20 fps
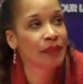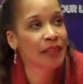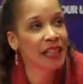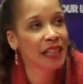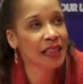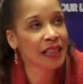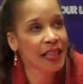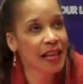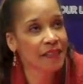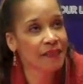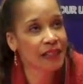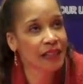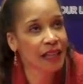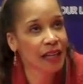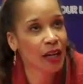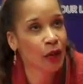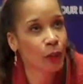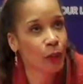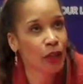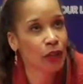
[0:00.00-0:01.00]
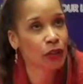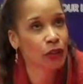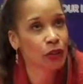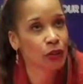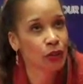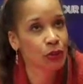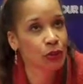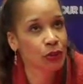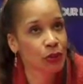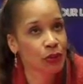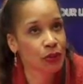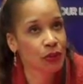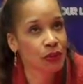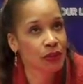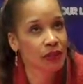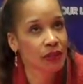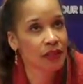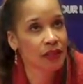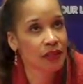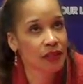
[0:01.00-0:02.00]
The other thing I felt that I wanted to do
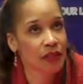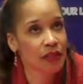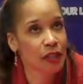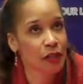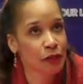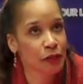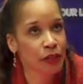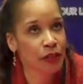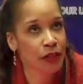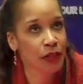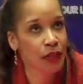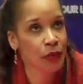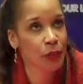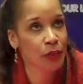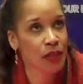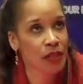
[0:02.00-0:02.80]
differently